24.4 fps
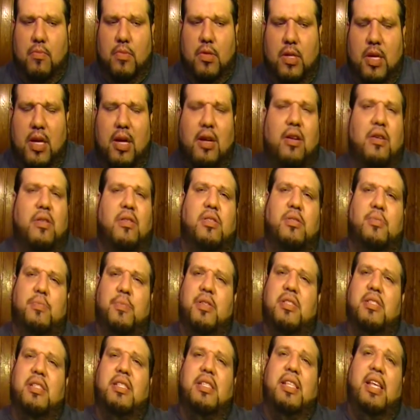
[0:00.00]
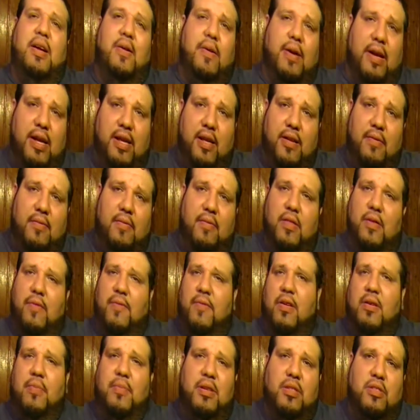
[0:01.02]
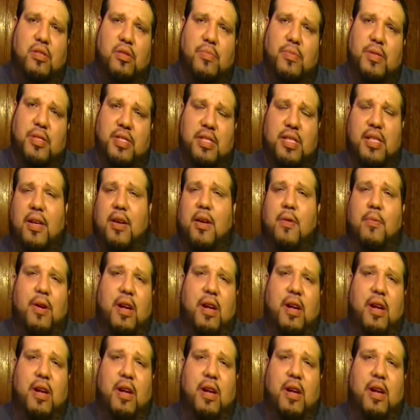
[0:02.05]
don't know. It was music theory. The fundamentals of music theory.